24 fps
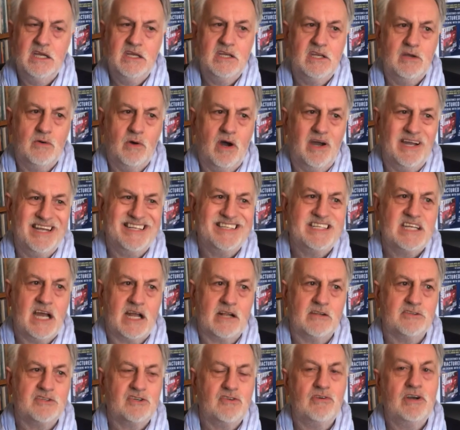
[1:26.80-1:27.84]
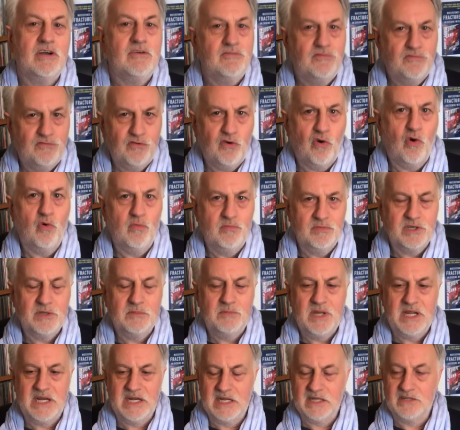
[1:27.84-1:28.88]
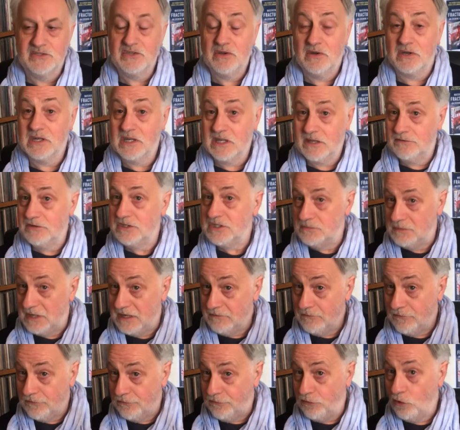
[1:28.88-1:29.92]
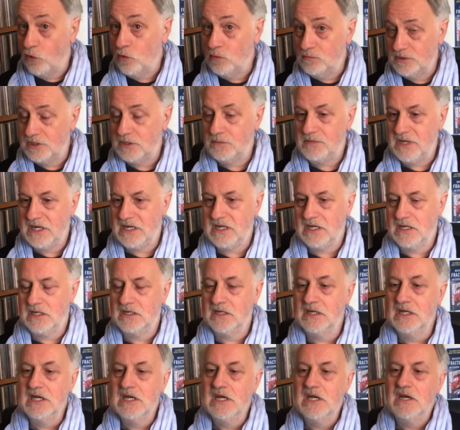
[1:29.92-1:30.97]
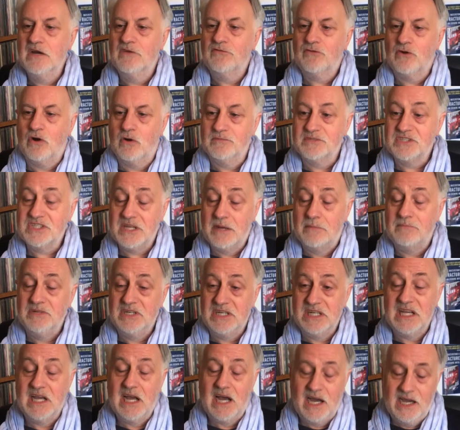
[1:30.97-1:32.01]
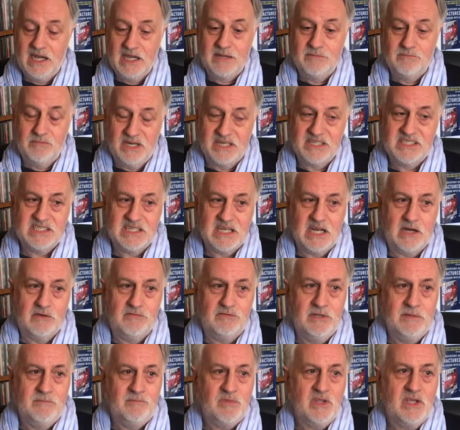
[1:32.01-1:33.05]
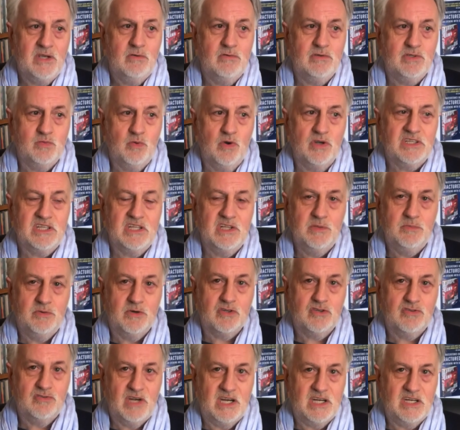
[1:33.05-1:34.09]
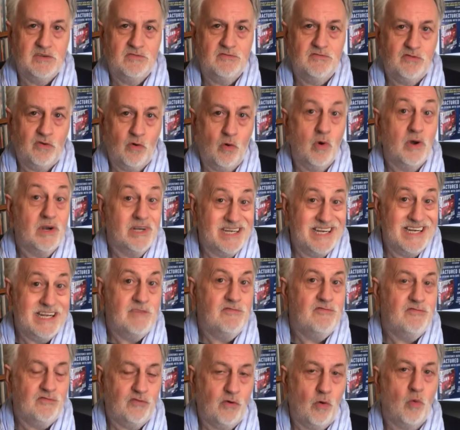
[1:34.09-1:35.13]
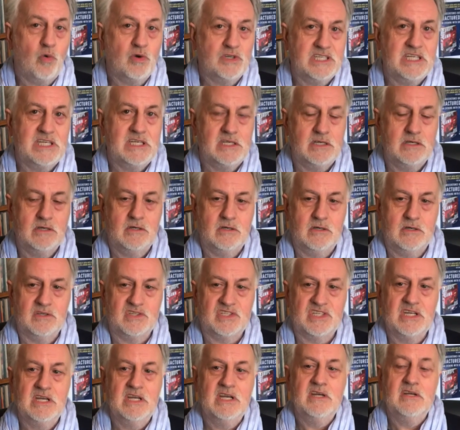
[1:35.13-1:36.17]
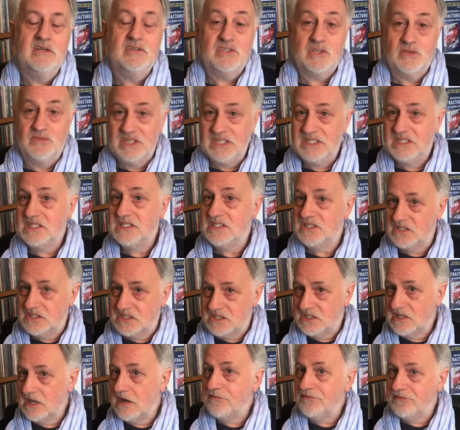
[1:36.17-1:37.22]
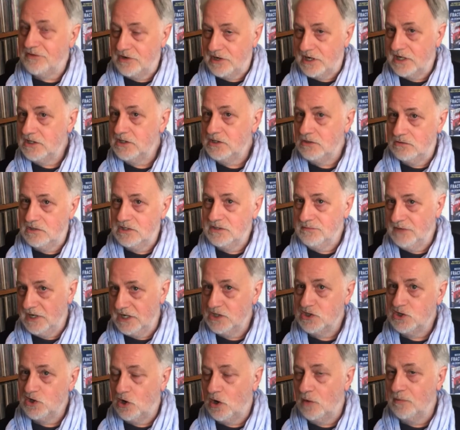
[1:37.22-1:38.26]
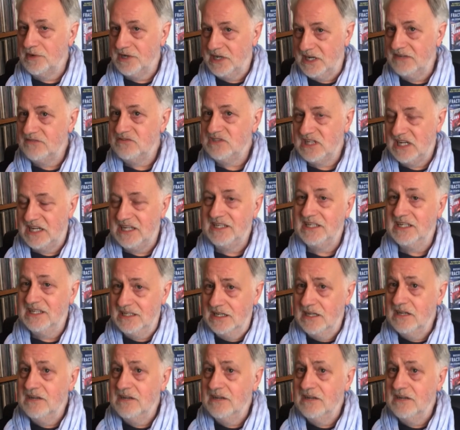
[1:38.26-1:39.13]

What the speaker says: You are entitled to your informed opinion. So I'm going to give you some informed opinion from somebody, i.e. myself, who's worked in the book trade for nearly 40 years. So this is the stuff that I do as my job, and I've done